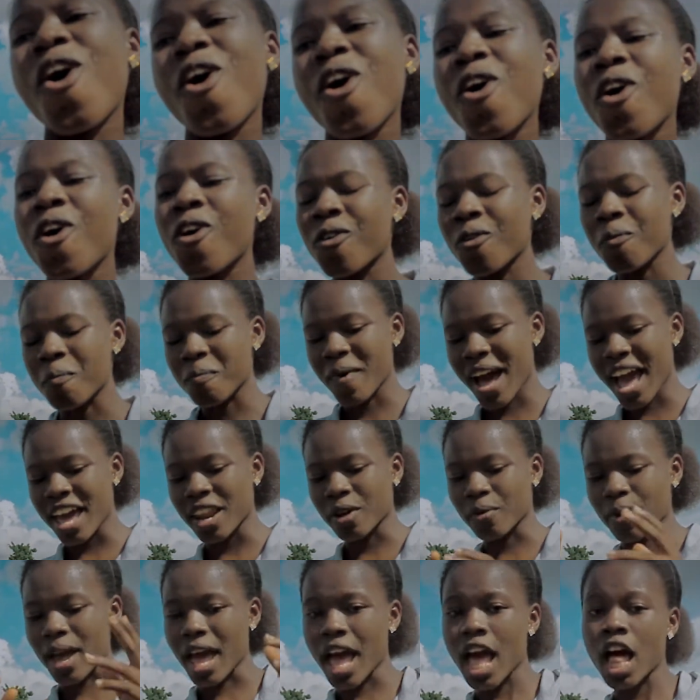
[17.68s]
Oh,
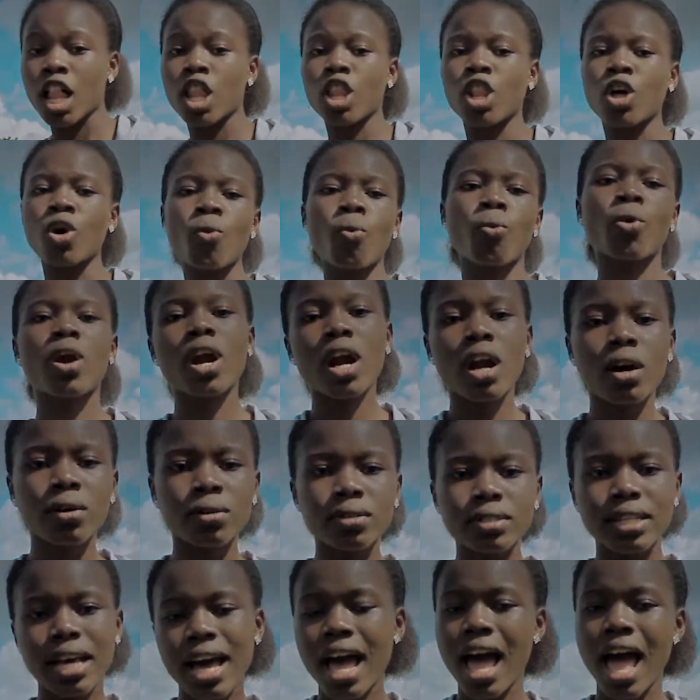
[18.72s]
by the way, hello
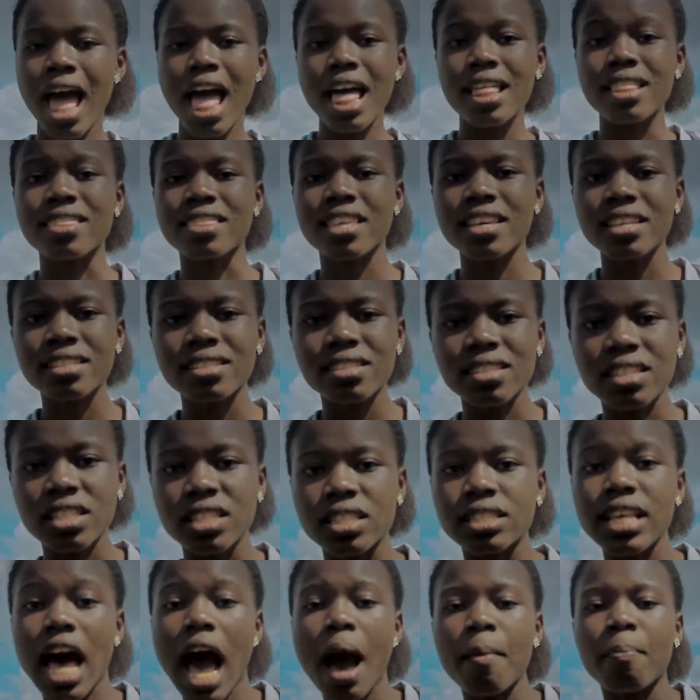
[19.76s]
world. This
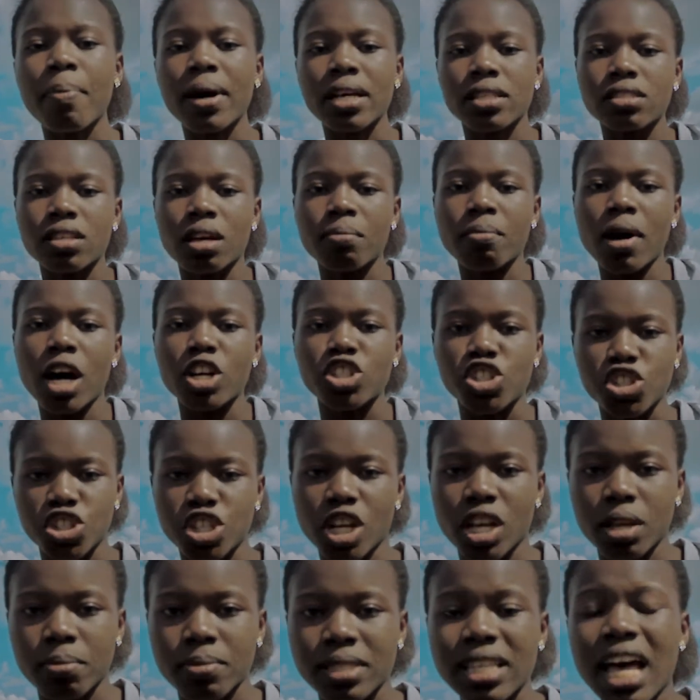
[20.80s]
is Apasioma
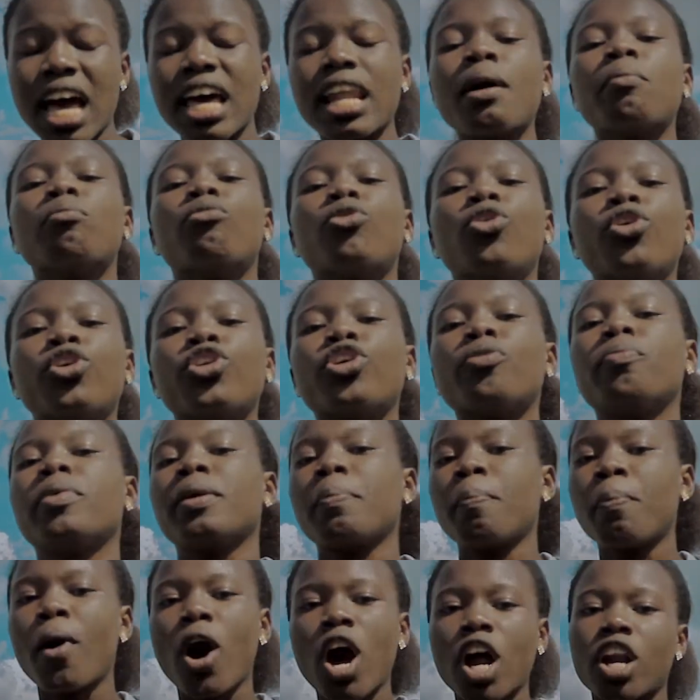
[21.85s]
James, and I'm gonna
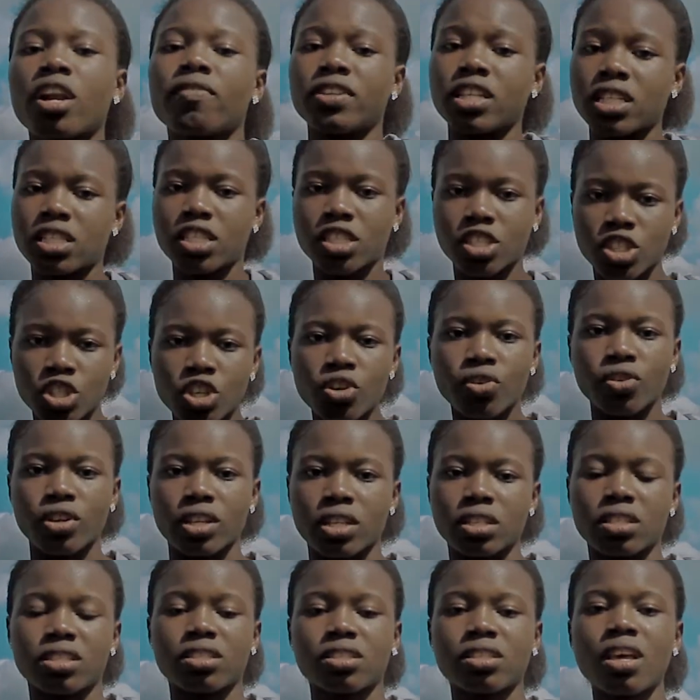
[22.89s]
be part of the
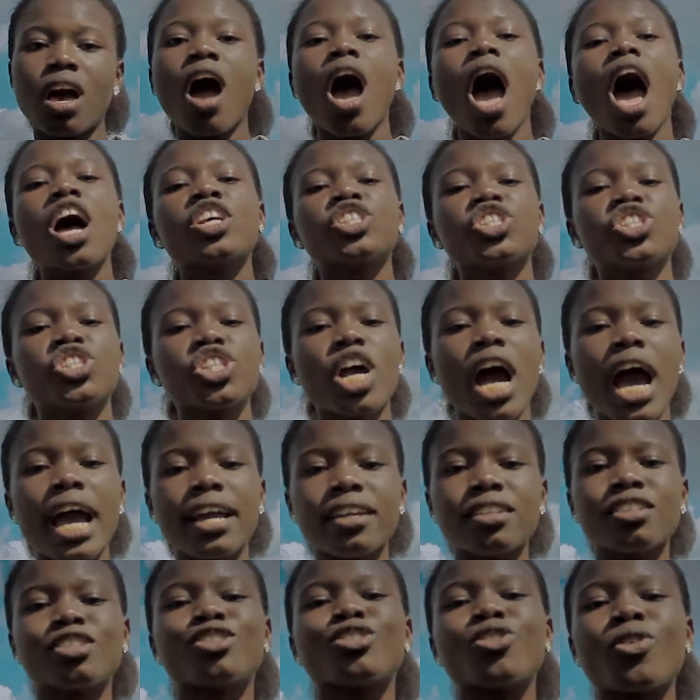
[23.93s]
series
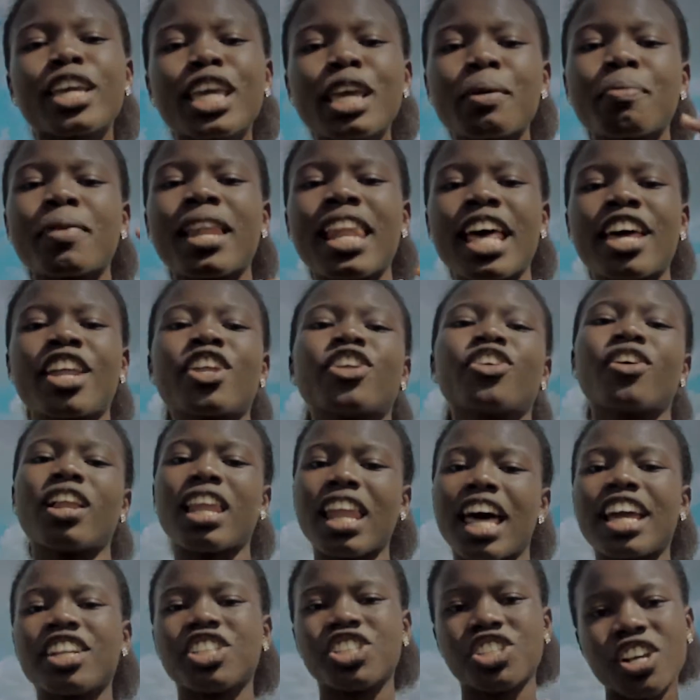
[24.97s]
shine. So keep letting
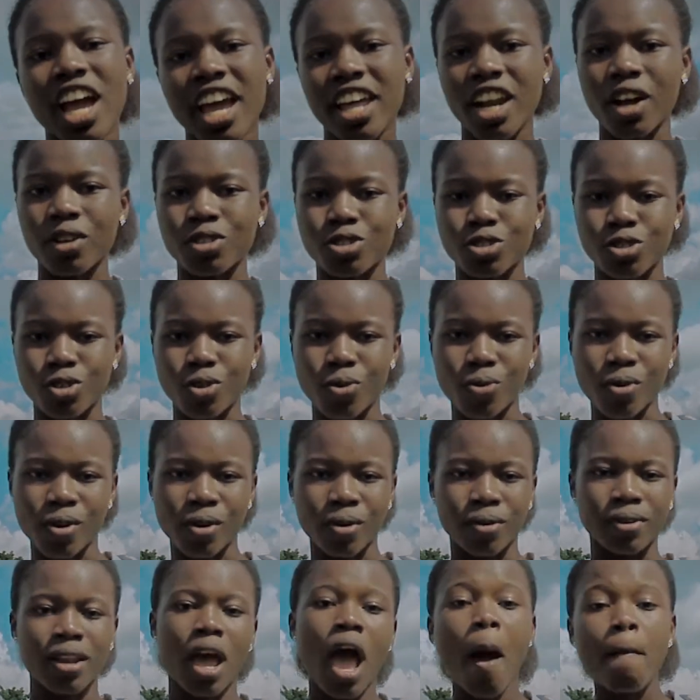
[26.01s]
your light shine out to the
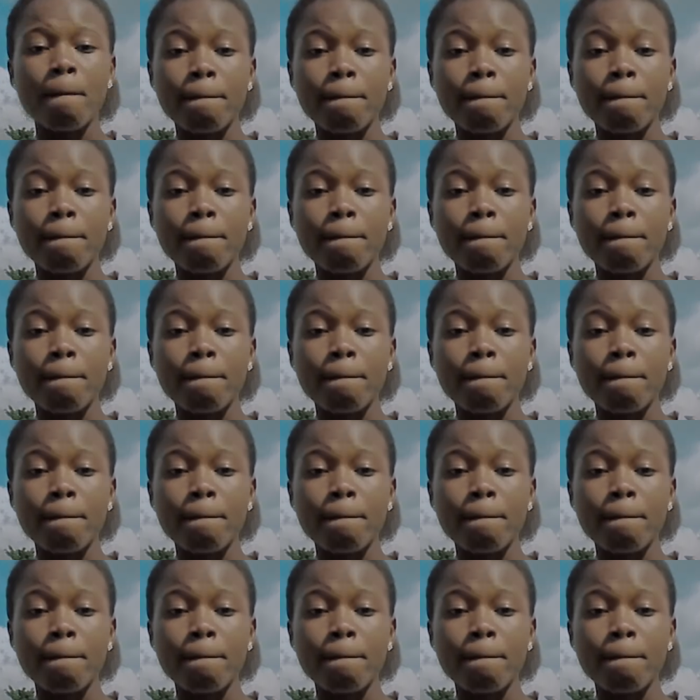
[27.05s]
world.